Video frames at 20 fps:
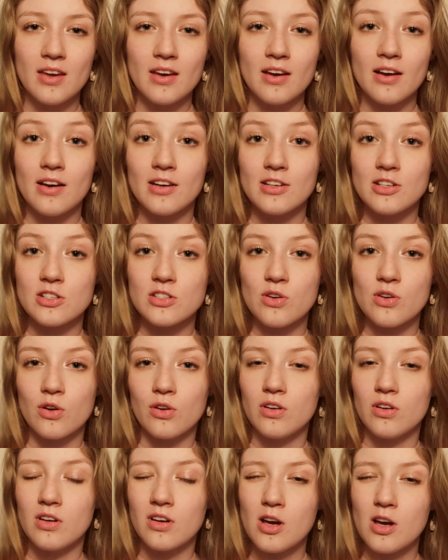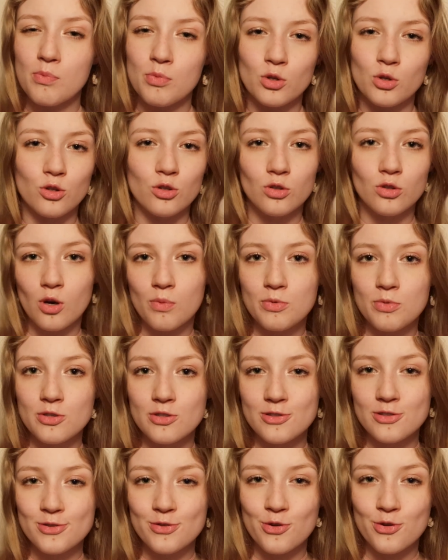I just got a couple
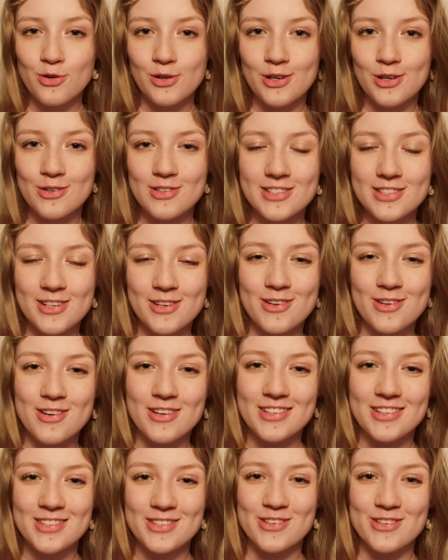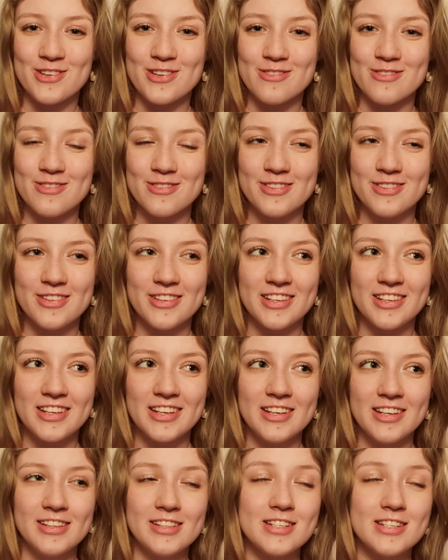options for you so you can sort of
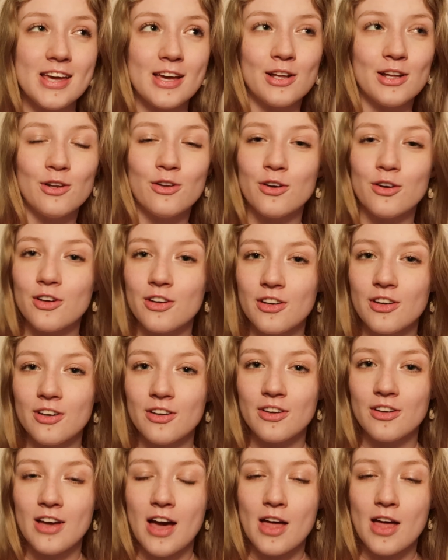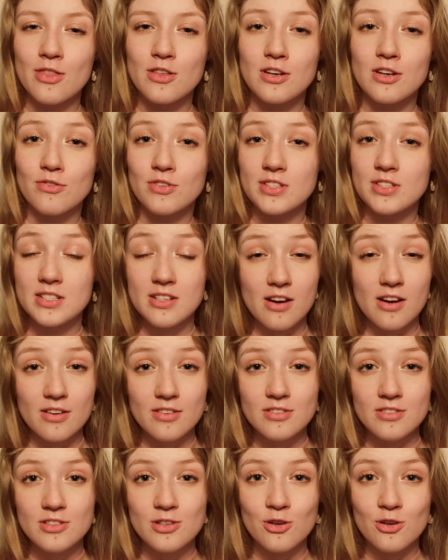take a look at the different
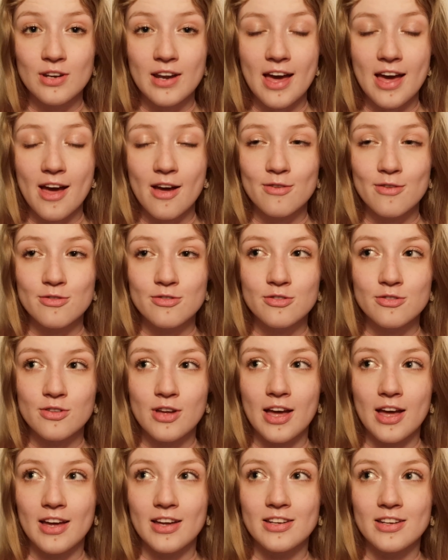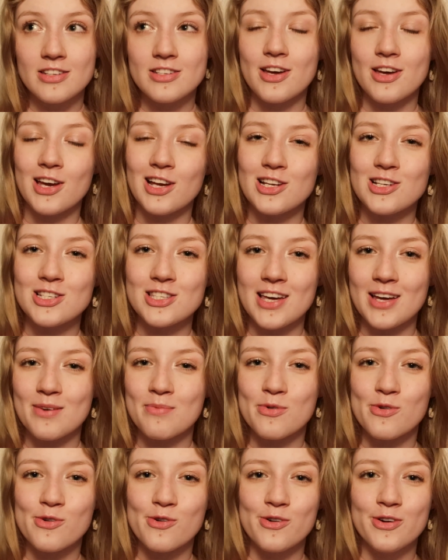styles you can have, and I can just get a
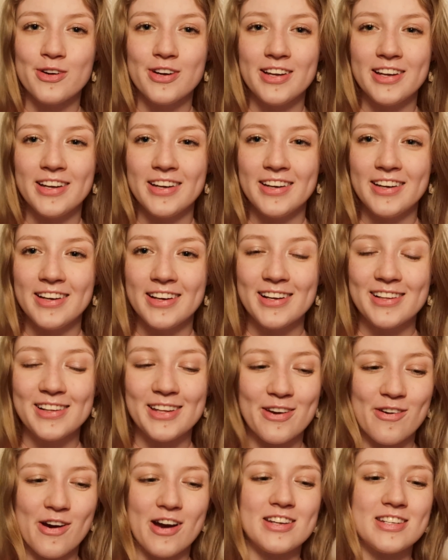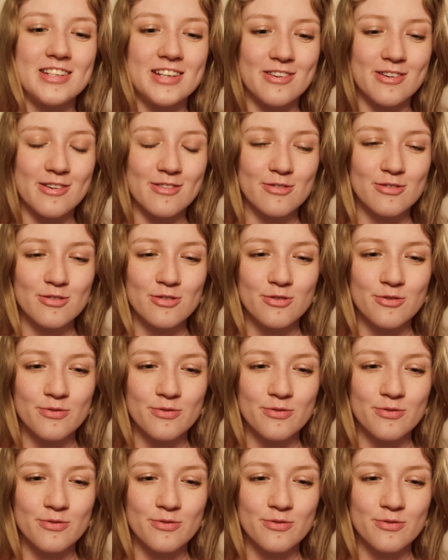more clear idea of